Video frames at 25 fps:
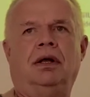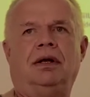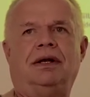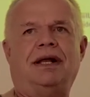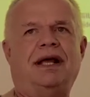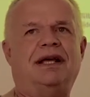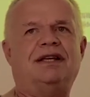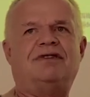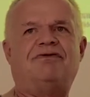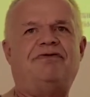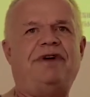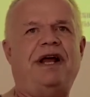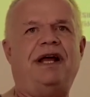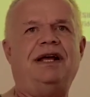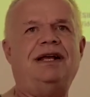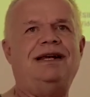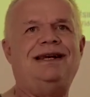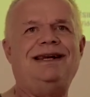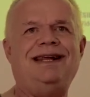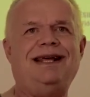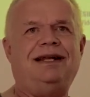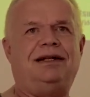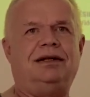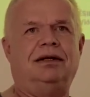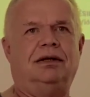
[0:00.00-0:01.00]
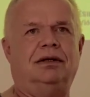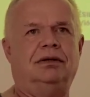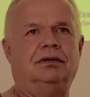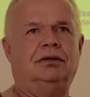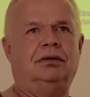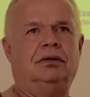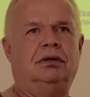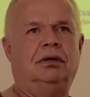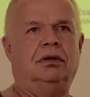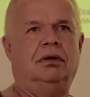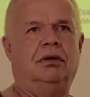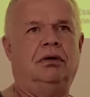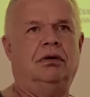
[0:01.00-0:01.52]
There is very little,
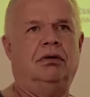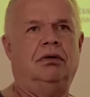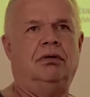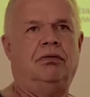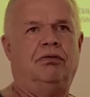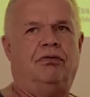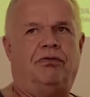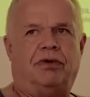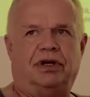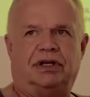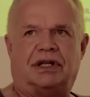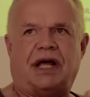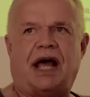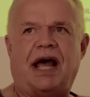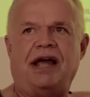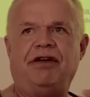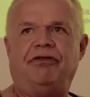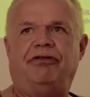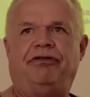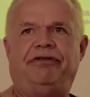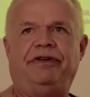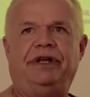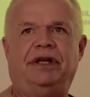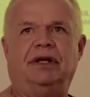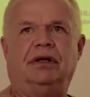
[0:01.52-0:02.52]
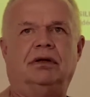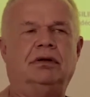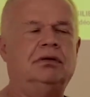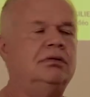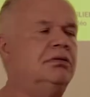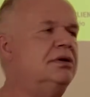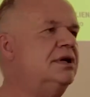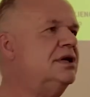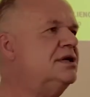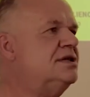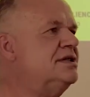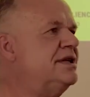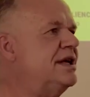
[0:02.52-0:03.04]
what I feel,
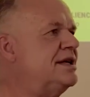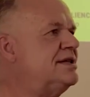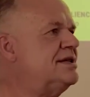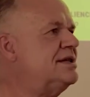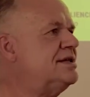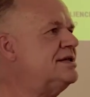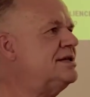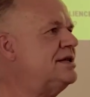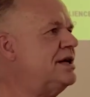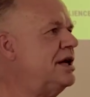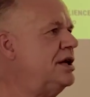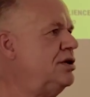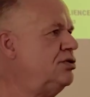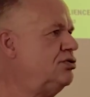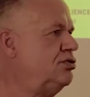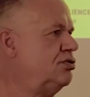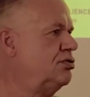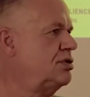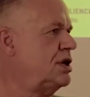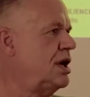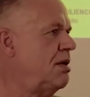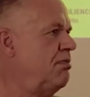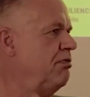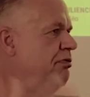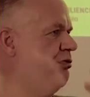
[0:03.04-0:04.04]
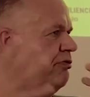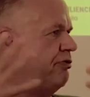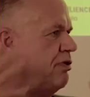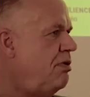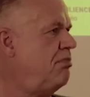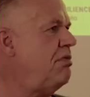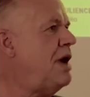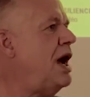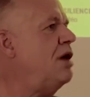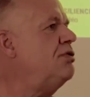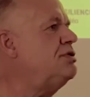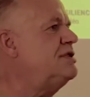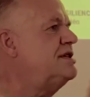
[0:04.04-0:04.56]
is necessary to come
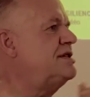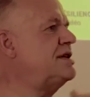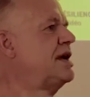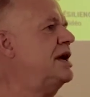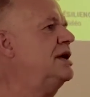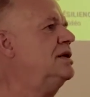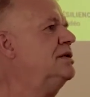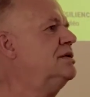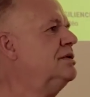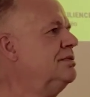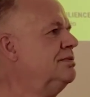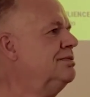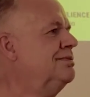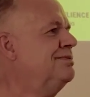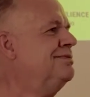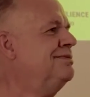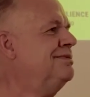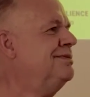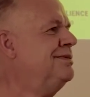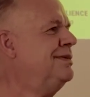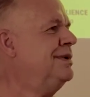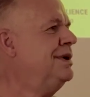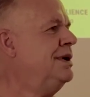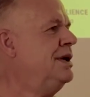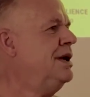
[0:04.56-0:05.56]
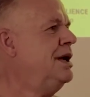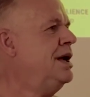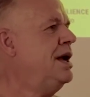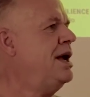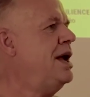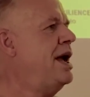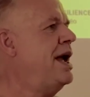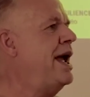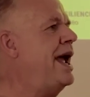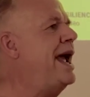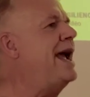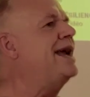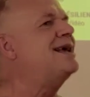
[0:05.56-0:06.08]
from outside.
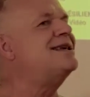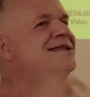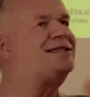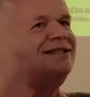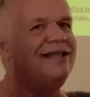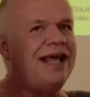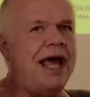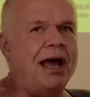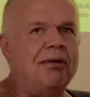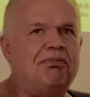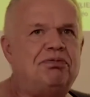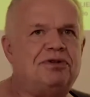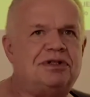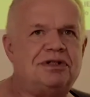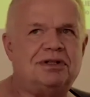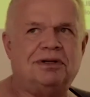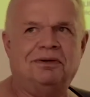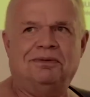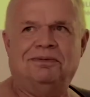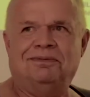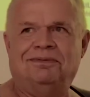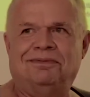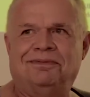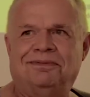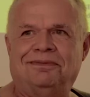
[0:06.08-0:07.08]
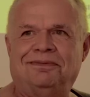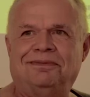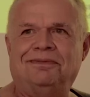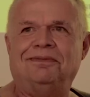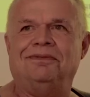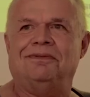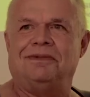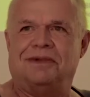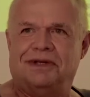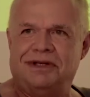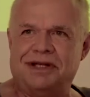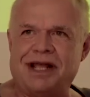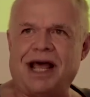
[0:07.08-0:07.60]
accept
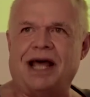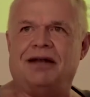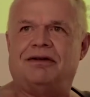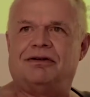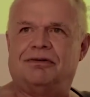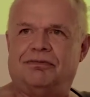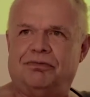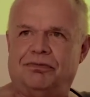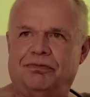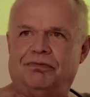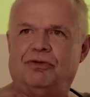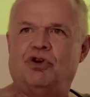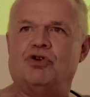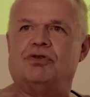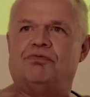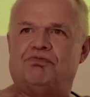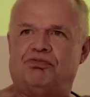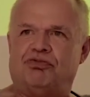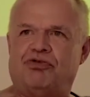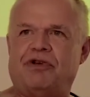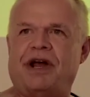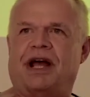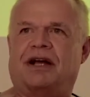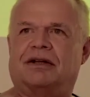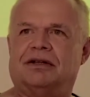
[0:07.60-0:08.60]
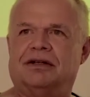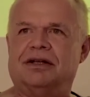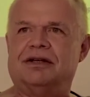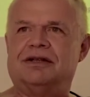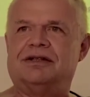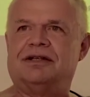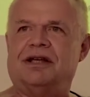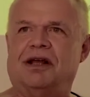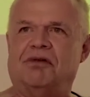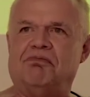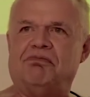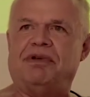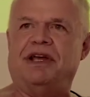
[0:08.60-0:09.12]
that good
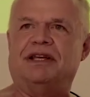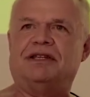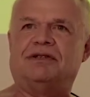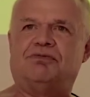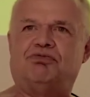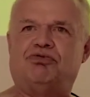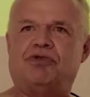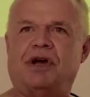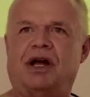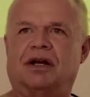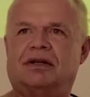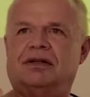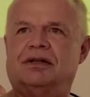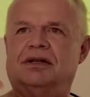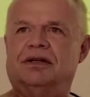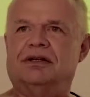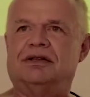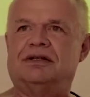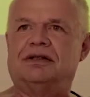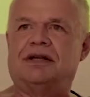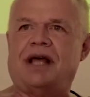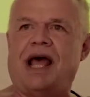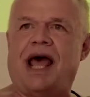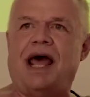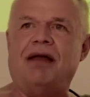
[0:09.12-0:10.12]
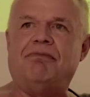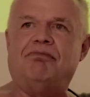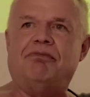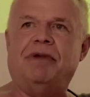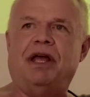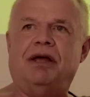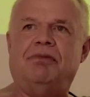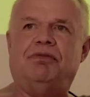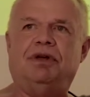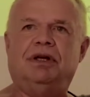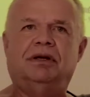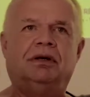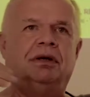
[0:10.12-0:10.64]
practice and best practice and
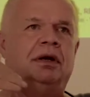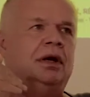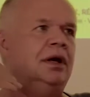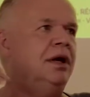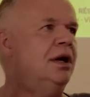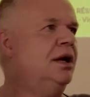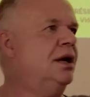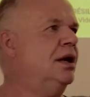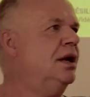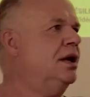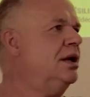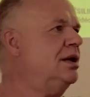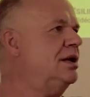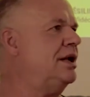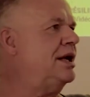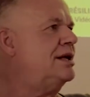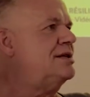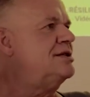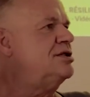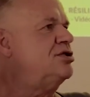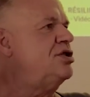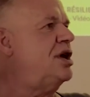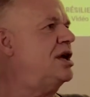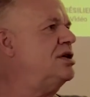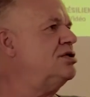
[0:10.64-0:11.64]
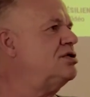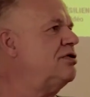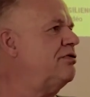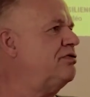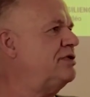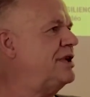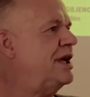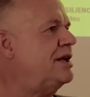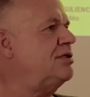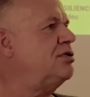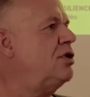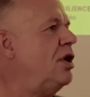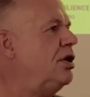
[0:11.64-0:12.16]
maybe the exchange of
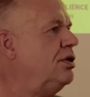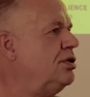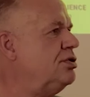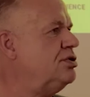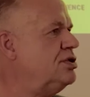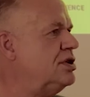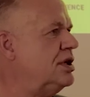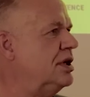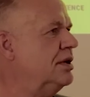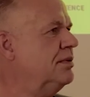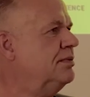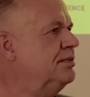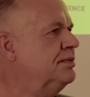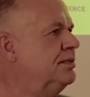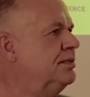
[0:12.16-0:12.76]
technology,